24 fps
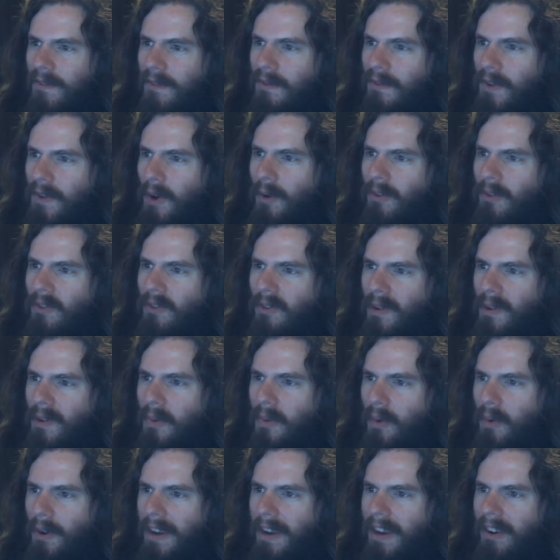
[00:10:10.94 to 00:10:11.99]
folks
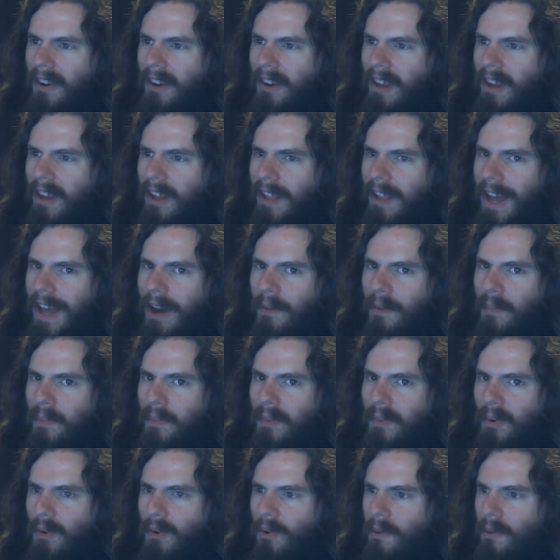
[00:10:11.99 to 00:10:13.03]
report hearing a loud
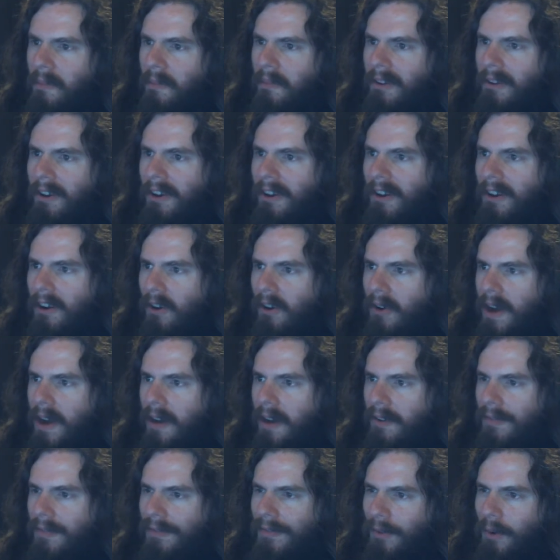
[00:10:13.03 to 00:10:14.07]
boom
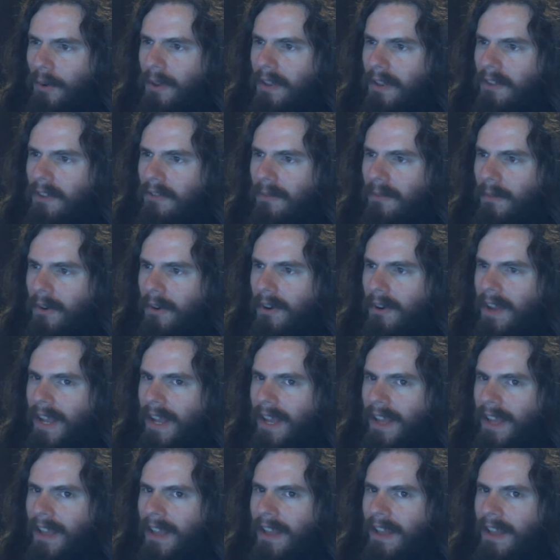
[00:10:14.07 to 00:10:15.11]
around four this
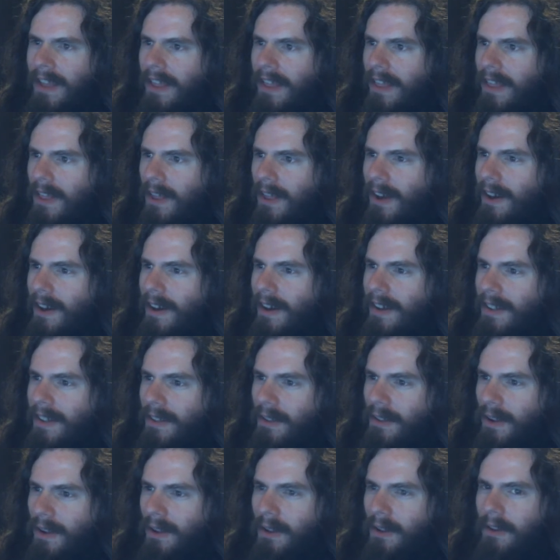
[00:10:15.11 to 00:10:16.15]
morning. Uh,
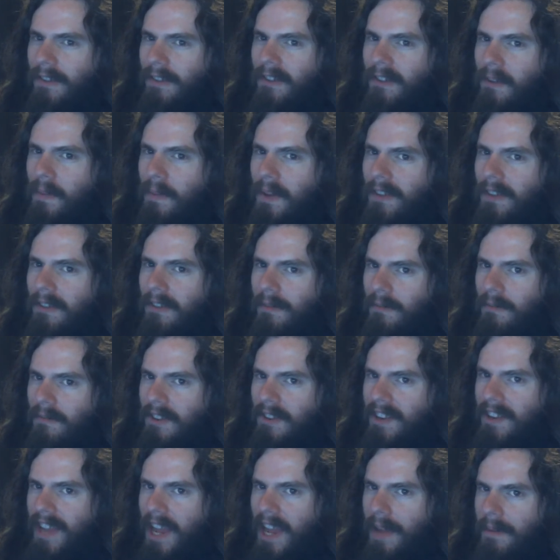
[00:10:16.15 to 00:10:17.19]
there looks to be some
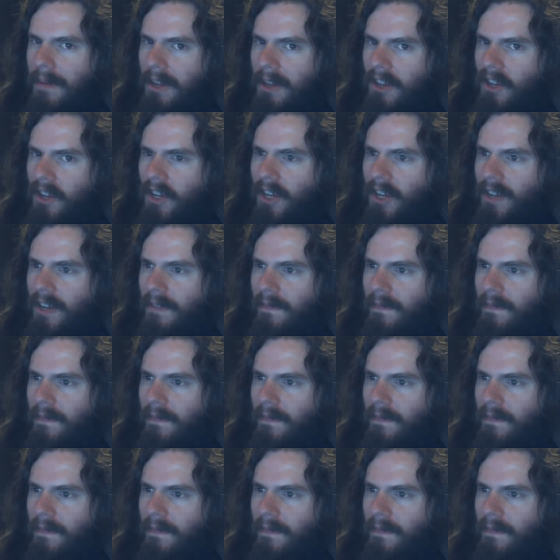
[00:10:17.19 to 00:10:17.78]
damage.